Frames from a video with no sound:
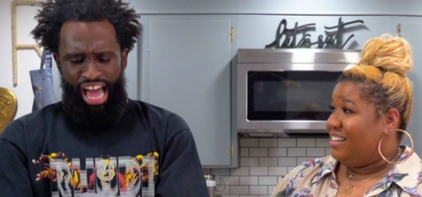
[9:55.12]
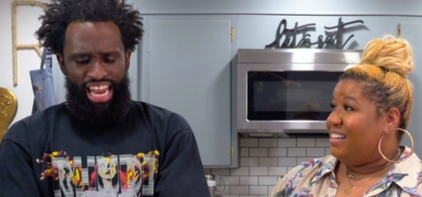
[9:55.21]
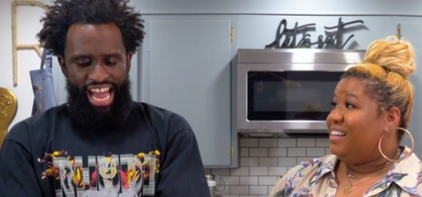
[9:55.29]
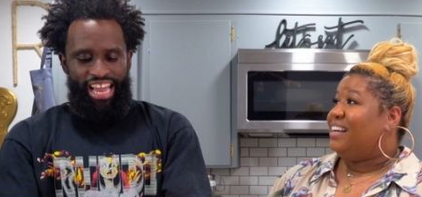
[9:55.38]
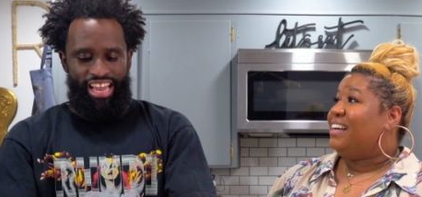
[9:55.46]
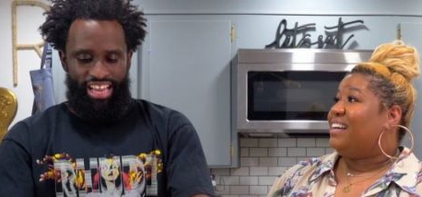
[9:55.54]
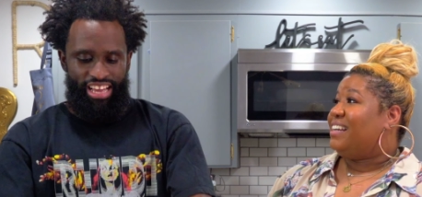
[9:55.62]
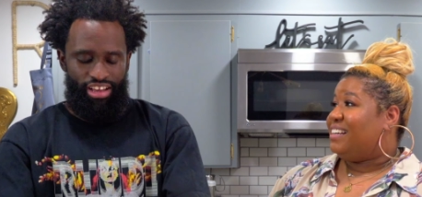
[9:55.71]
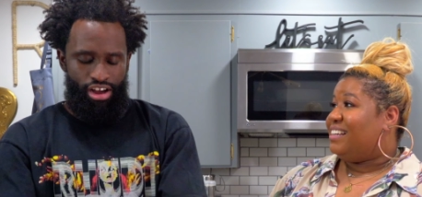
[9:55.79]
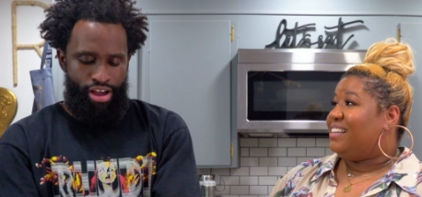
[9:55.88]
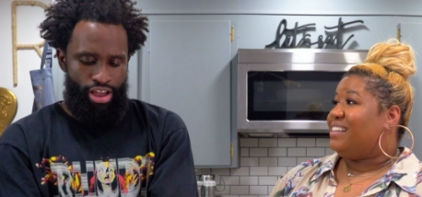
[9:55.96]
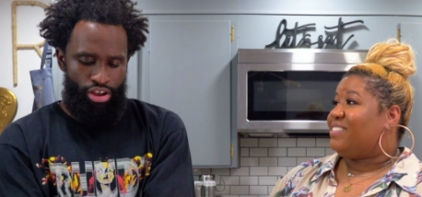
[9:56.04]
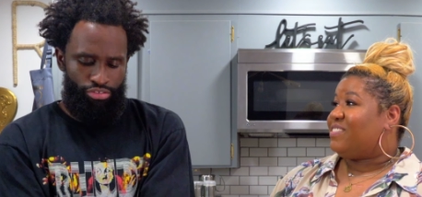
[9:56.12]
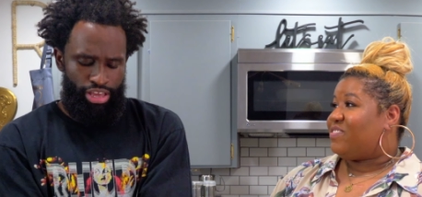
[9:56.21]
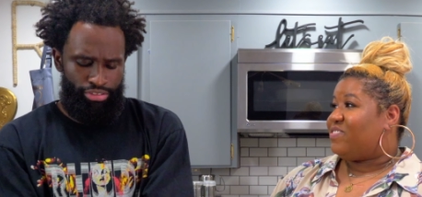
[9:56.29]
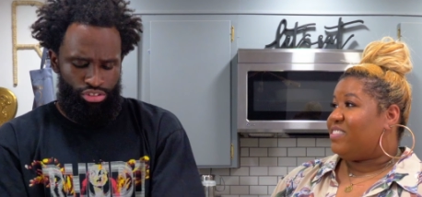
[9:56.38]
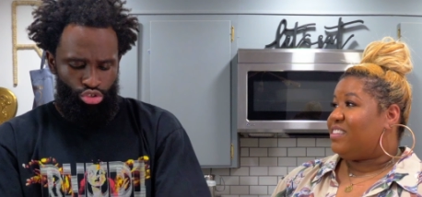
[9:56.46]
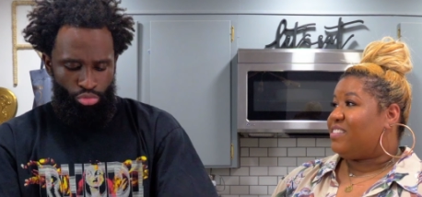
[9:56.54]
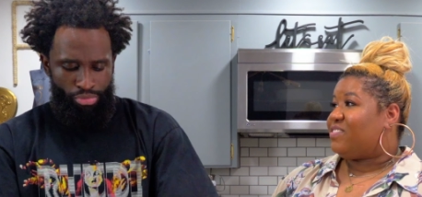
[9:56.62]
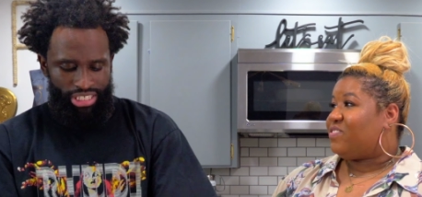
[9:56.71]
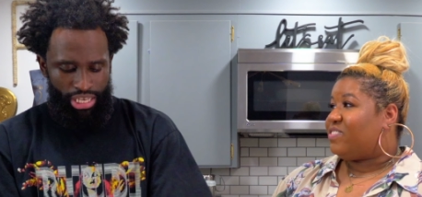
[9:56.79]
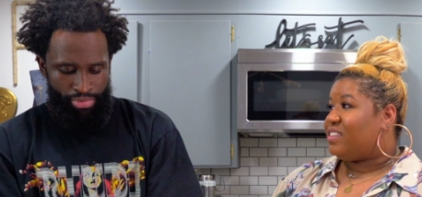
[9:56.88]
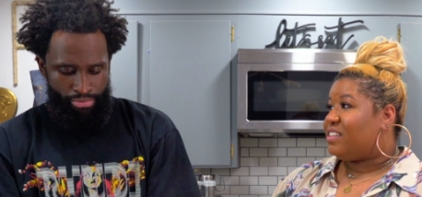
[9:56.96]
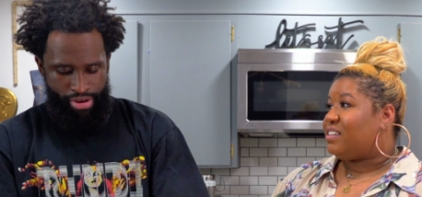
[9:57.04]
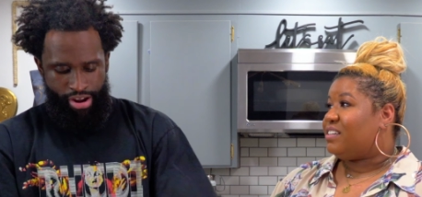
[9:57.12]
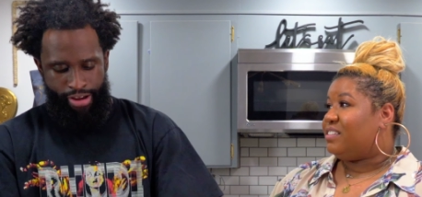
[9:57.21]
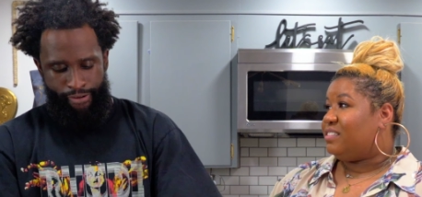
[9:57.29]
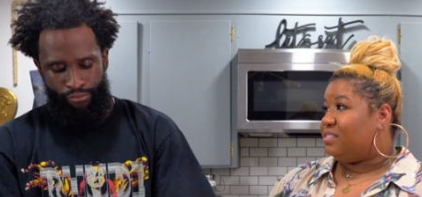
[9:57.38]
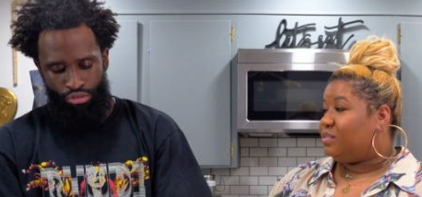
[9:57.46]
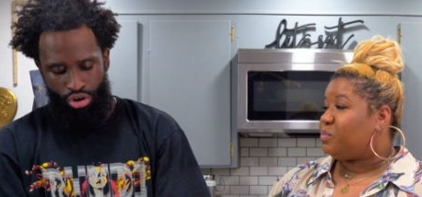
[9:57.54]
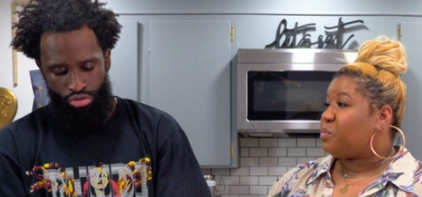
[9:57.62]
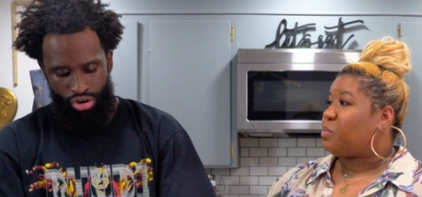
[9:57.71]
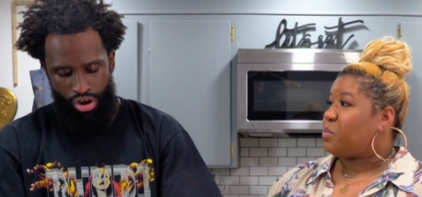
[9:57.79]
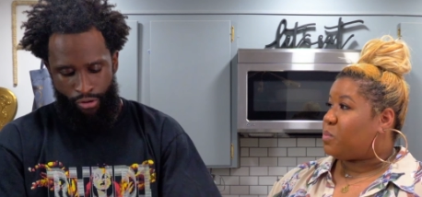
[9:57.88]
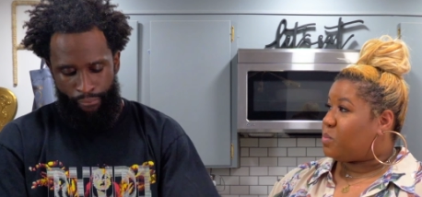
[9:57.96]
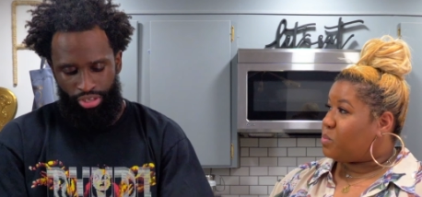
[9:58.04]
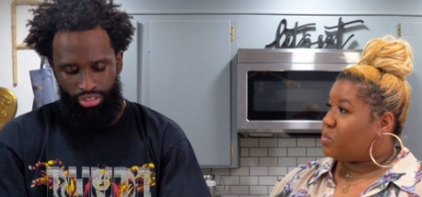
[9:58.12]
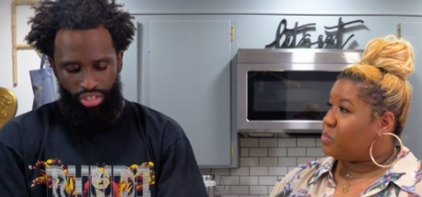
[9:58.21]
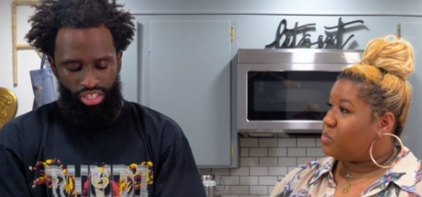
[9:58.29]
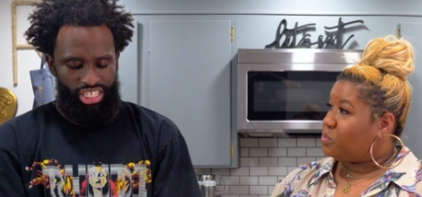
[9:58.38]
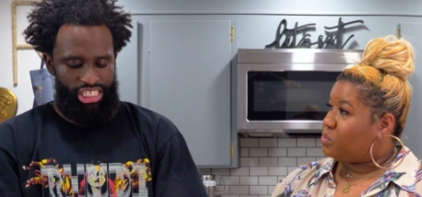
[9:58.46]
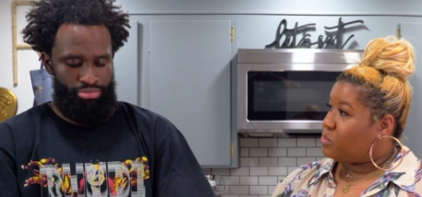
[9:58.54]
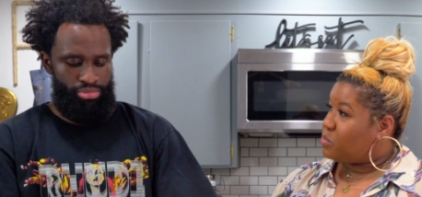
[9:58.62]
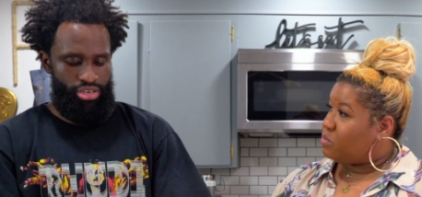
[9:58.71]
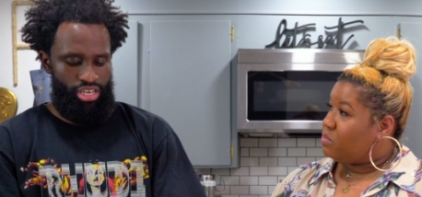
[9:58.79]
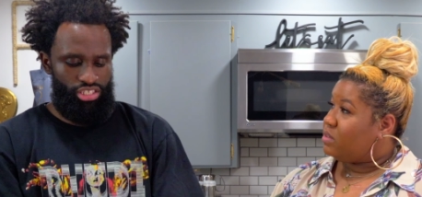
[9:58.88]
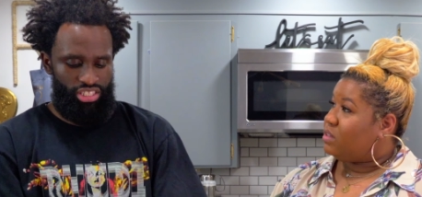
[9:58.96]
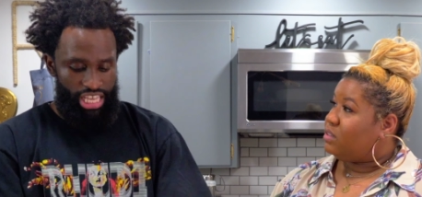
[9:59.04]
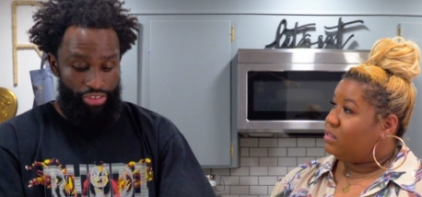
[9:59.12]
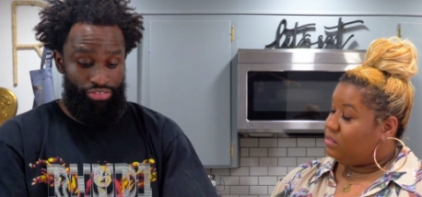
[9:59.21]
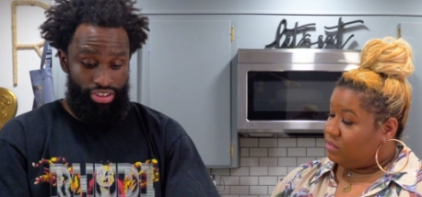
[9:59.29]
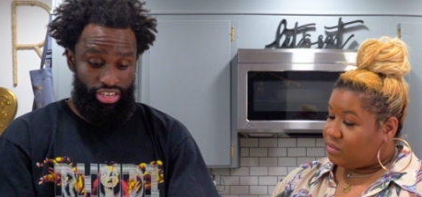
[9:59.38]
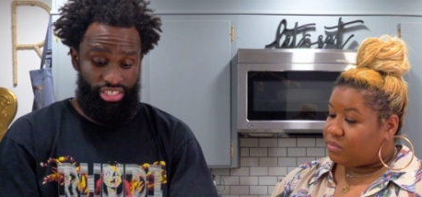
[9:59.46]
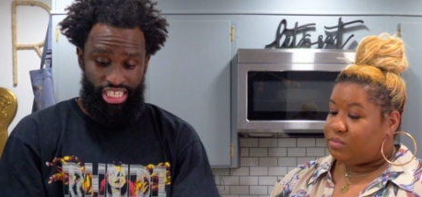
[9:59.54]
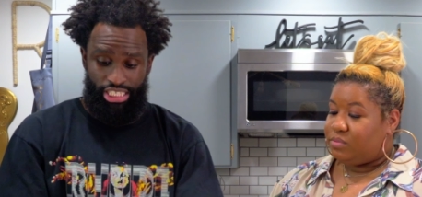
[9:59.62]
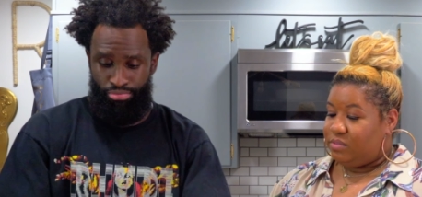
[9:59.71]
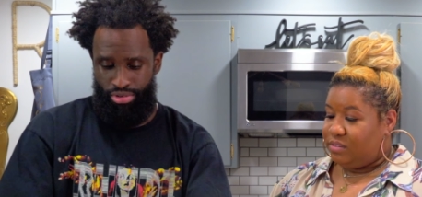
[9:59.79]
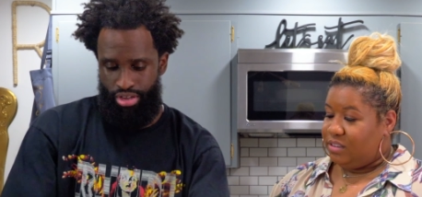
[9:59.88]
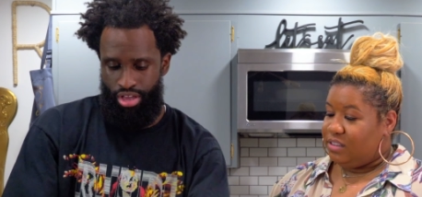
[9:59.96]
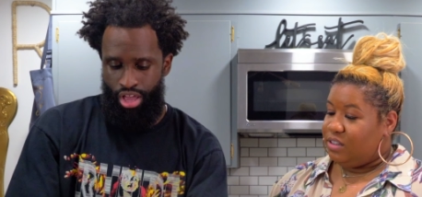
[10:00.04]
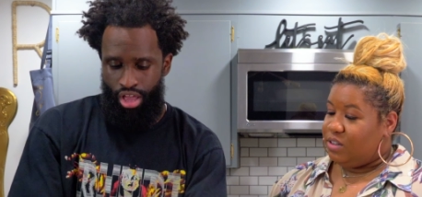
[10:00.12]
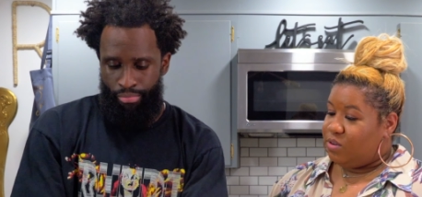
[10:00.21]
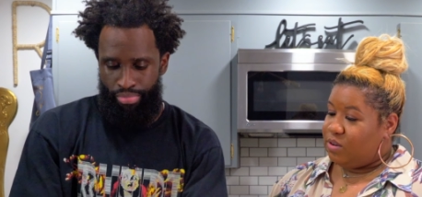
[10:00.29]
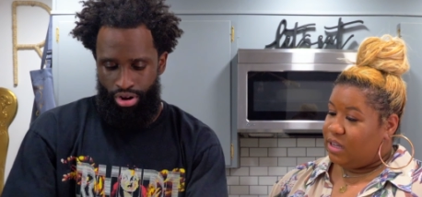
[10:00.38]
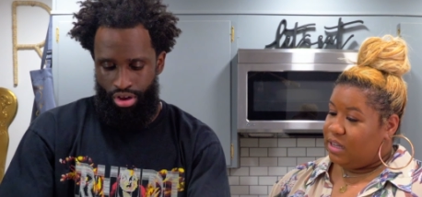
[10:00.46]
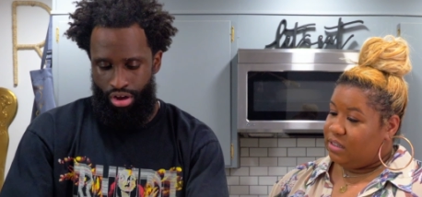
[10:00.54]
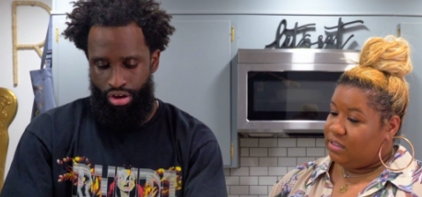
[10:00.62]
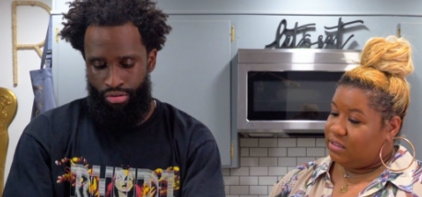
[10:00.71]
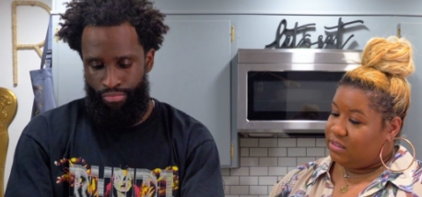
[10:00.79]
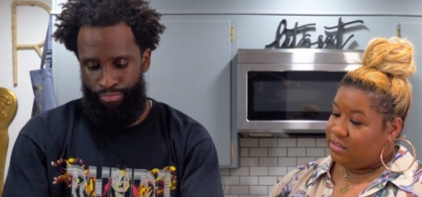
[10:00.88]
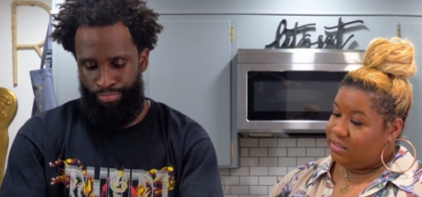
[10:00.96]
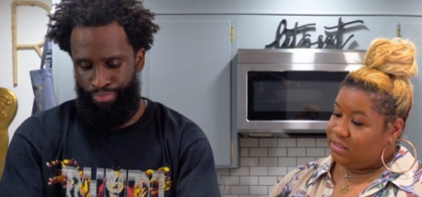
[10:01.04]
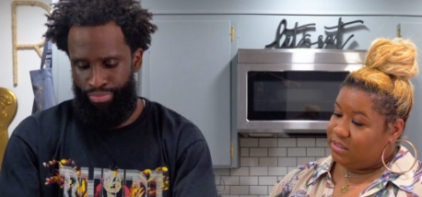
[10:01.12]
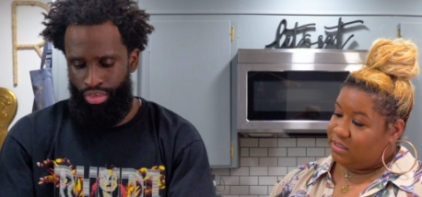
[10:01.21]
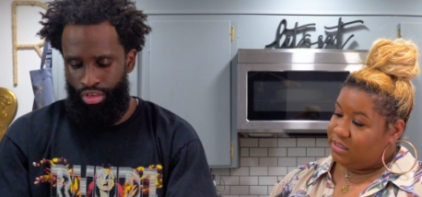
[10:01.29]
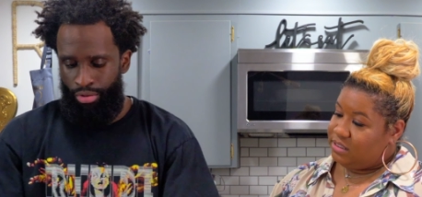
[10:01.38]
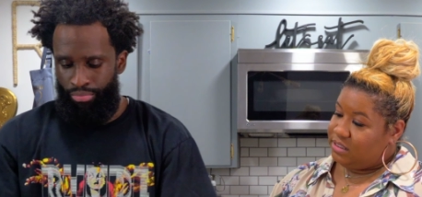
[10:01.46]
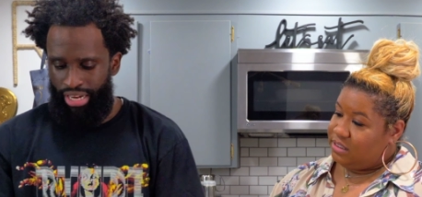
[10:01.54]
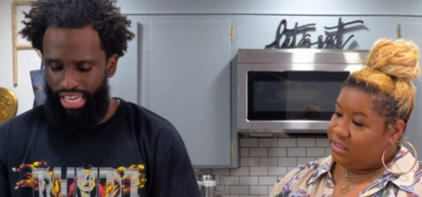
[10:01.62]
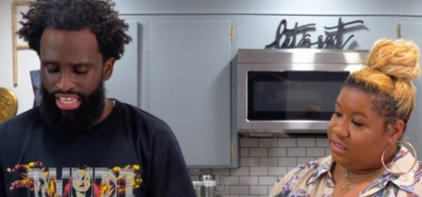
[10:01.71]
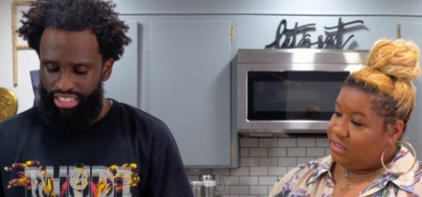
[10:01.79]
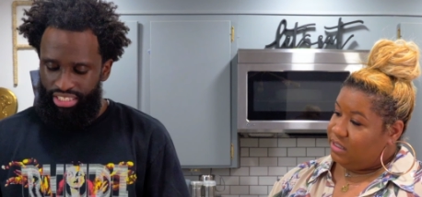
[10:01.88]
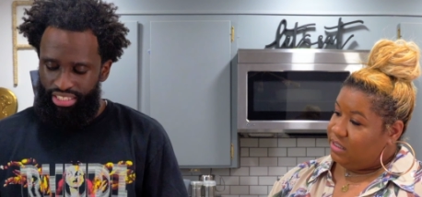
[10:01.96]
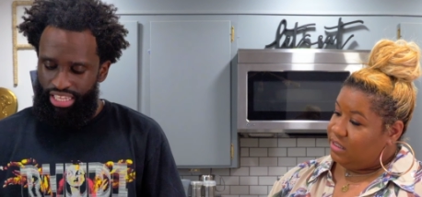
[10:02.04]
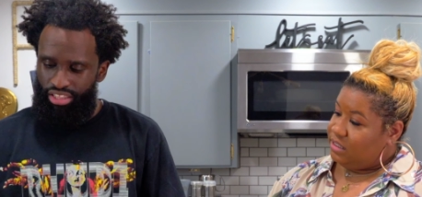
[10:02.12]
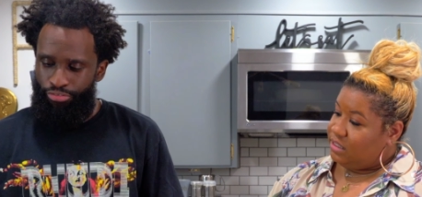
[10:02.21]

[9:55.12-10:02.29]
Speaker 1: like it. All right, like two months I've been married. You know, um, it's an adjustment. It's definitely an adjustment. Okay. But um, like it's just like the